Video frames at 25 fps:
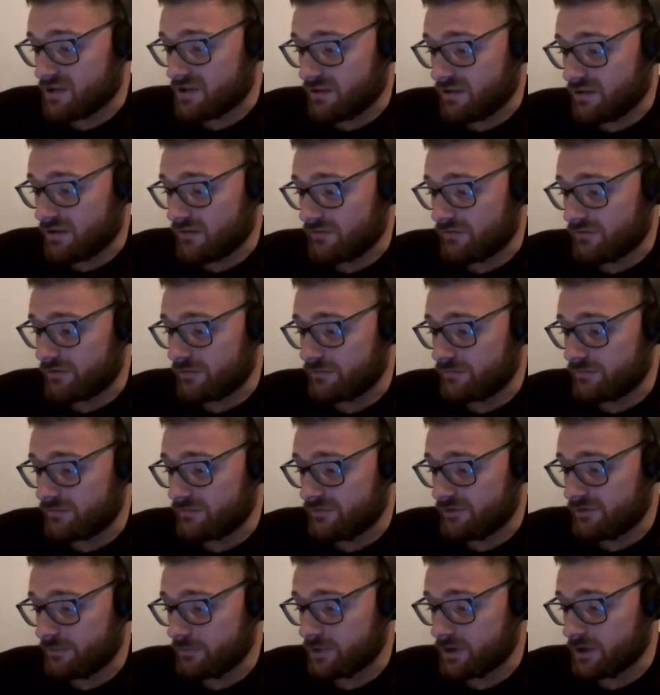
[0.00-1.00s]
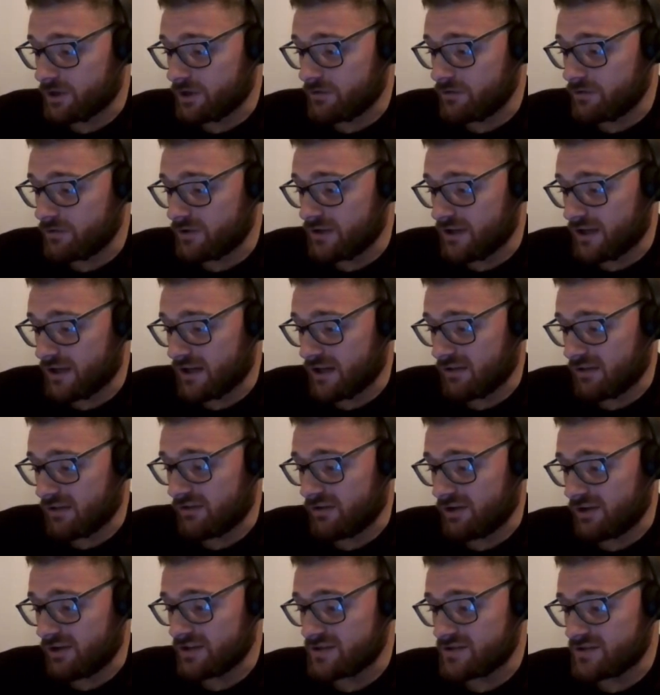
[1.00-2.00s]
I thought, from Clunan, and I
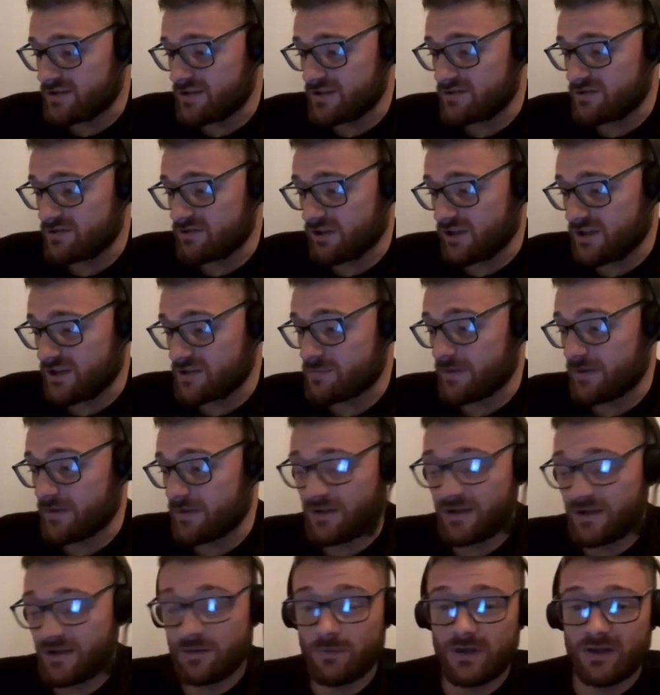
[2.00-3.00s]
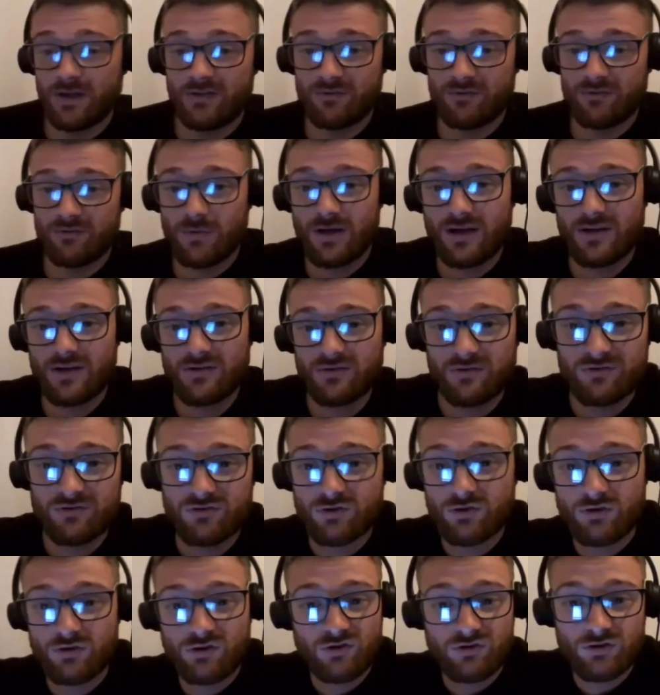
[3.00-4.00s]
thought he took his penalty well as well. That's as
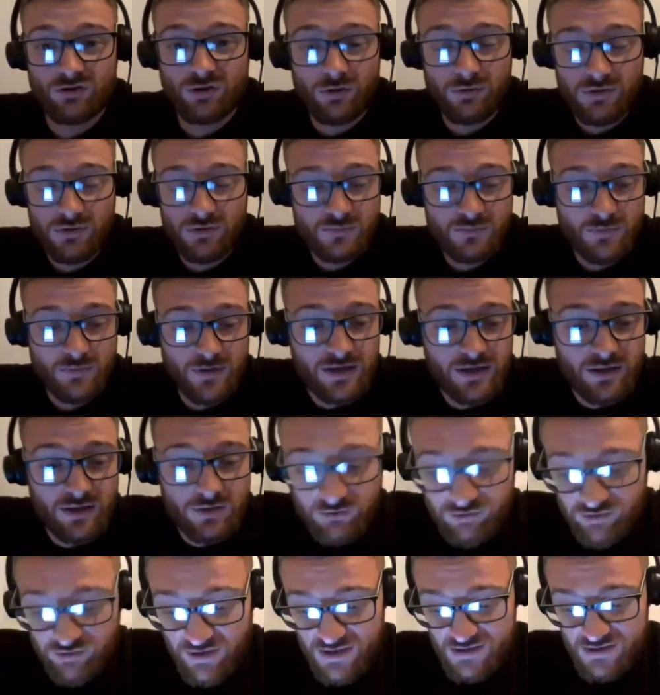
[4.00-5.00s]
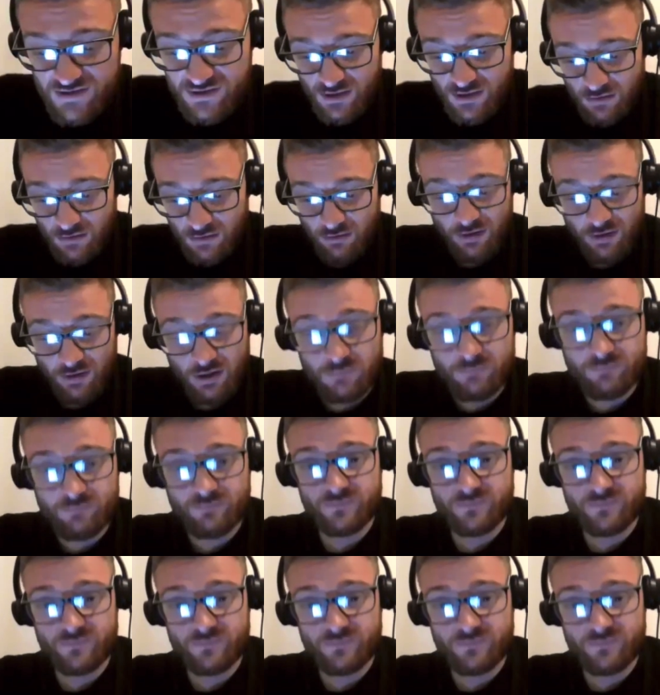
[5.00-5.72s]
good as Clunan's played all season, I thought.